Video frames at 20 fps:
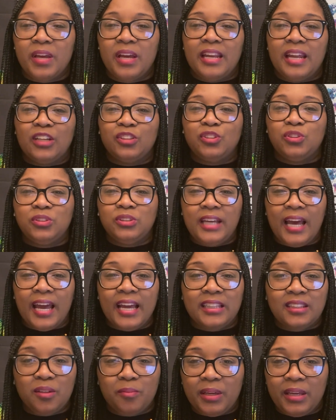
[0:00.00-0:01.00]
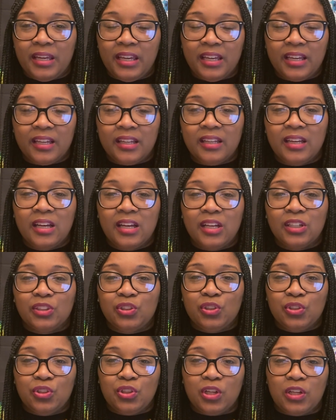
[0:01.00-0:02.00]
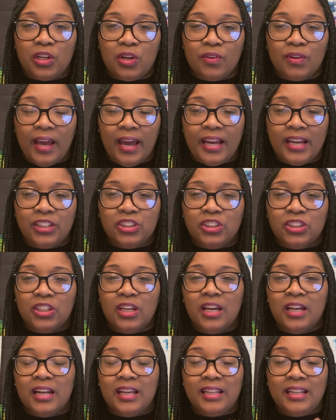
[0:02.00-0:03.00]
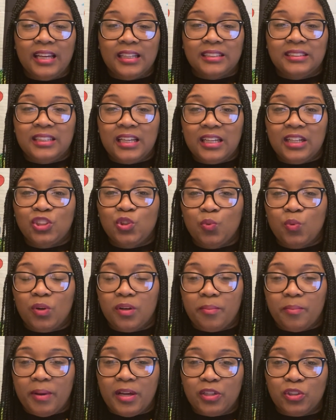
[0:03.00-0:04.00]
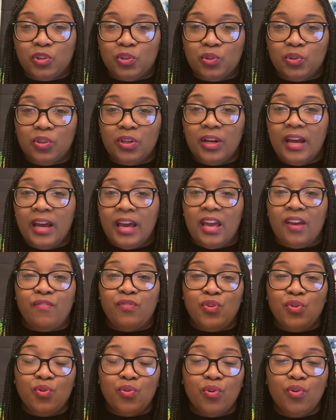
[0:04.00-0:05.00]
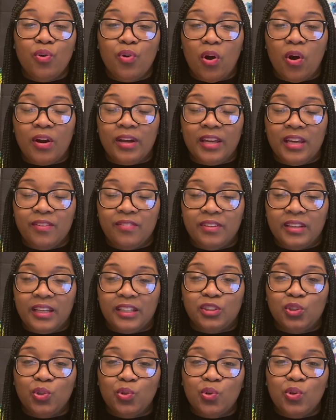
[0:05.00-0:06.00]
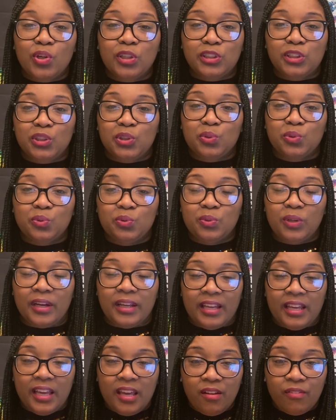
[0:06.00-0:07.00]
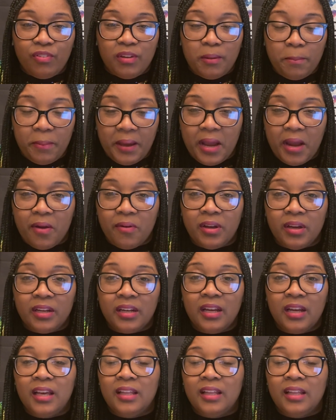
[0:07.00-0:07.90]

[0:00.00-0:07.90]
As you take them in to your location, the next thing that you want to make sure, if you are giving a tour to an infant parent,